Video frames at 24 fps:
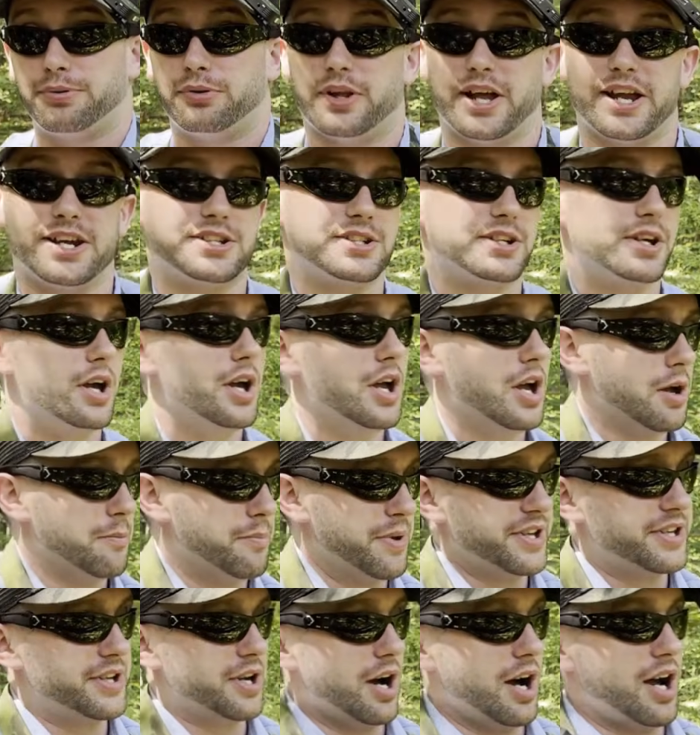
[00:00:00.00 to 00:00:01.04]
plate
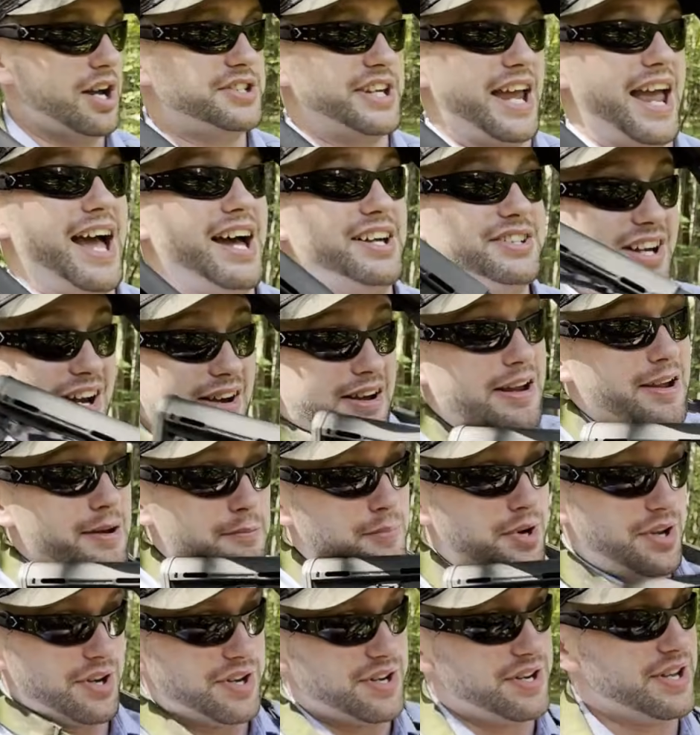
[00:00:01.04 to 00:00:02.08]
because as I
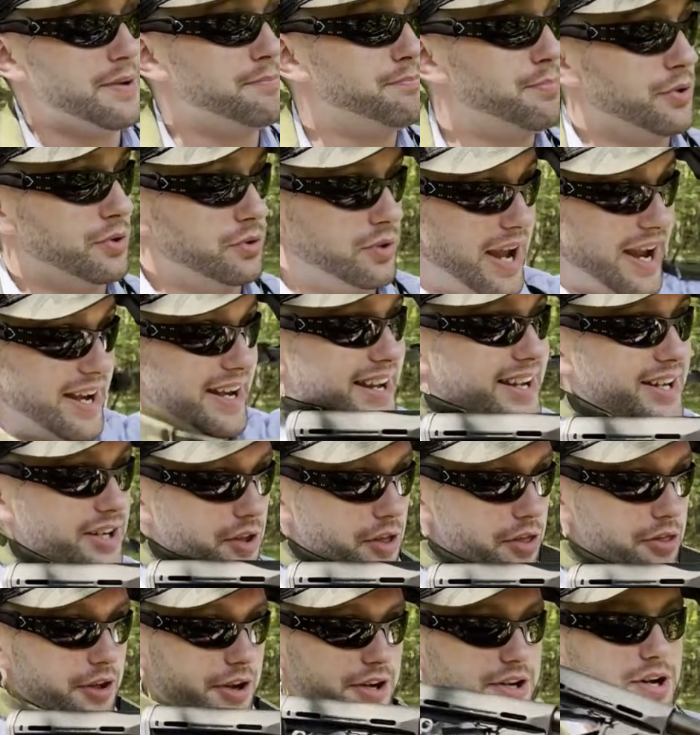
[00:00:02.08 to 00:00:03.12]
am manipulating
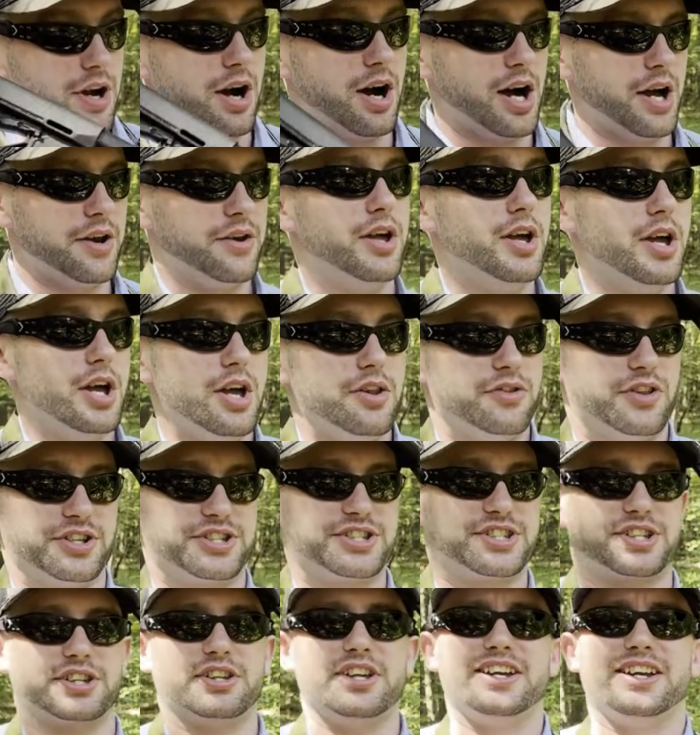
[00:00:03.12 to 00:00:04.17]
the gun, the
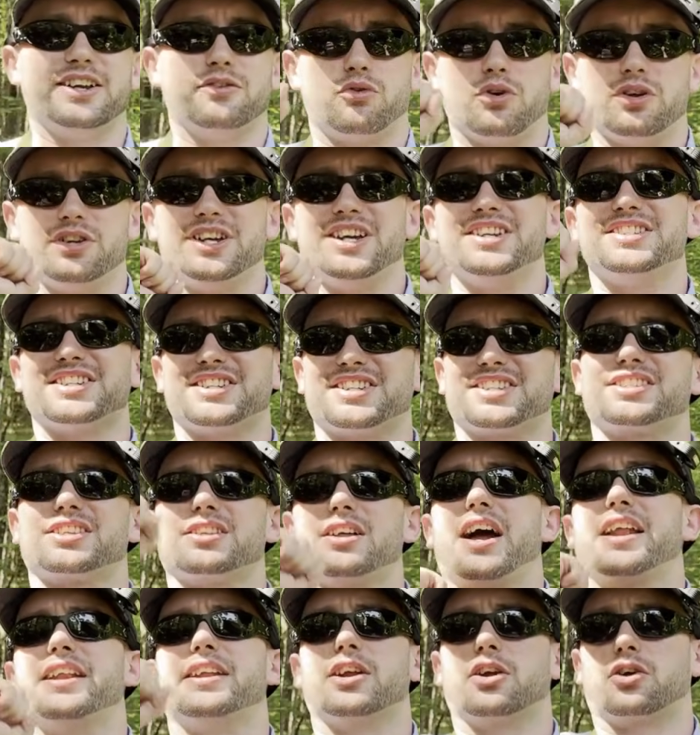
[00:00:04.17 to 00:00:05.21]
sling really isn't
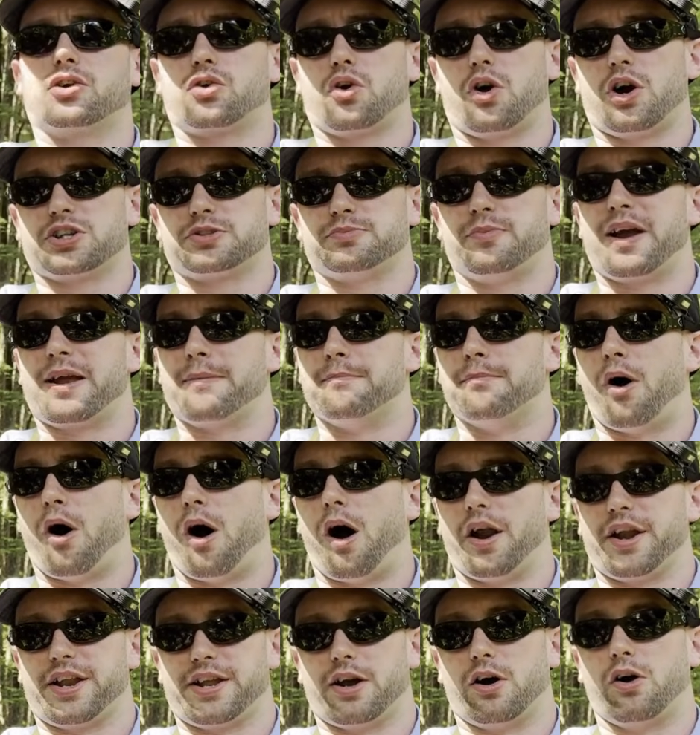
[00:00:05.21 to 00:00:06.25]
sliding across my
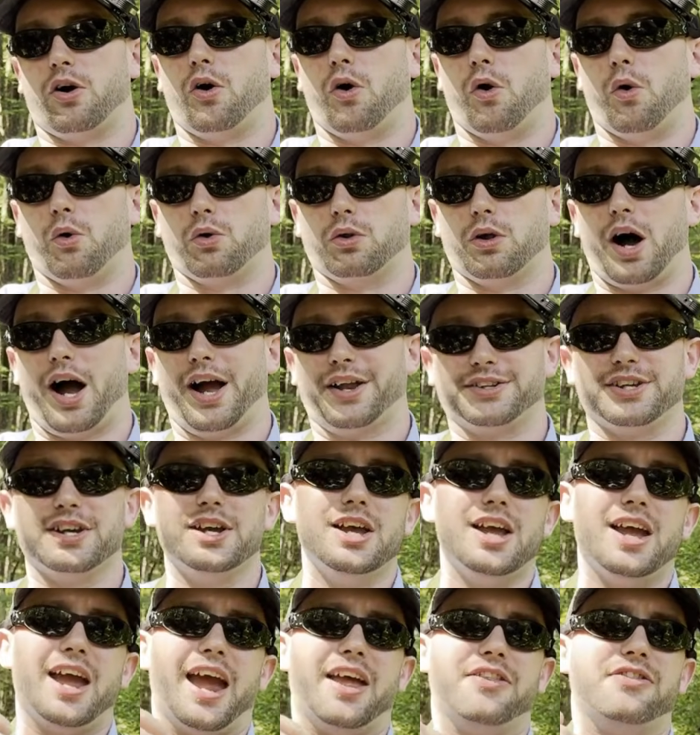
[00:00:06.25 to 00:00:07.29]
body a whole lot,
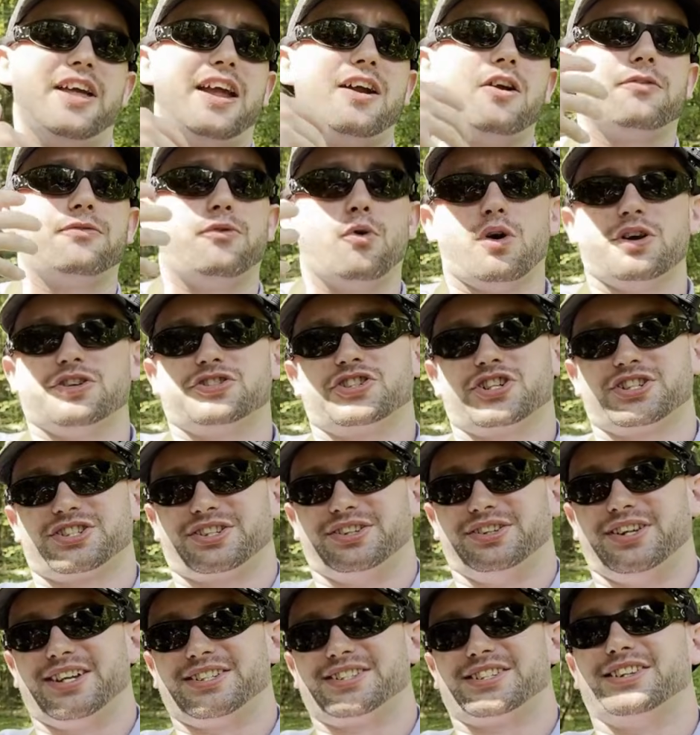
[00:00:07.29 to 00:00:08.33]
and therefore it's
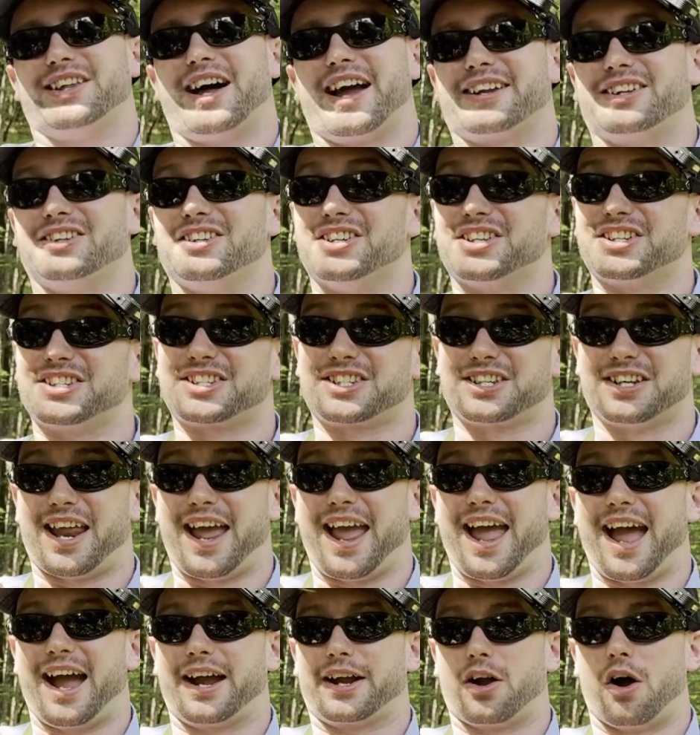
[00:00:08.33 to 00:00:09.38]
just less likely to
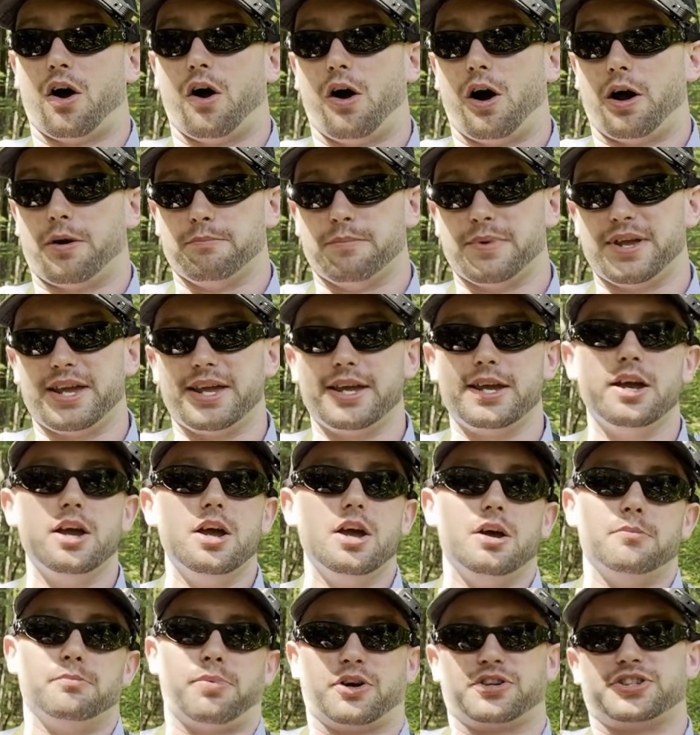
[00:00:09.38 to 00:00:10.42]
snag on me,
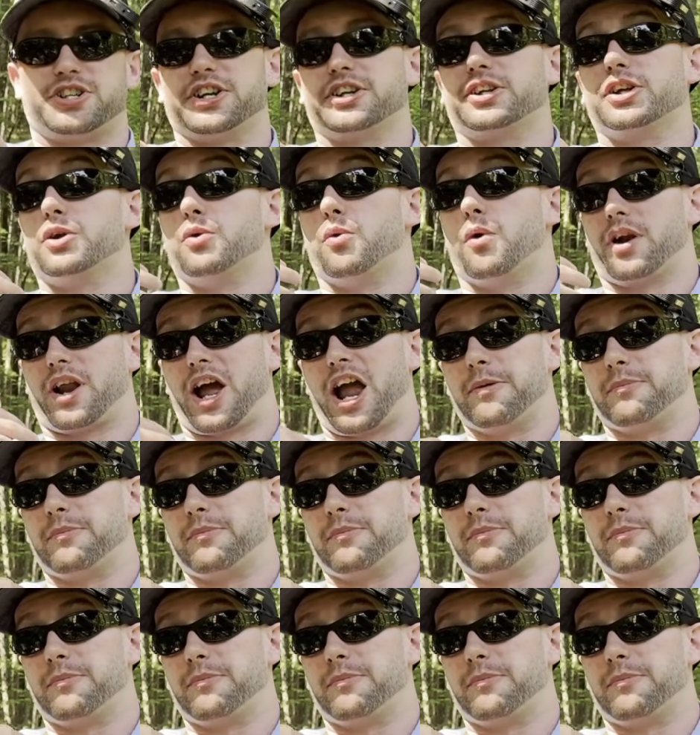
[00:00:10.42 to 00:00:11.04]
particularly when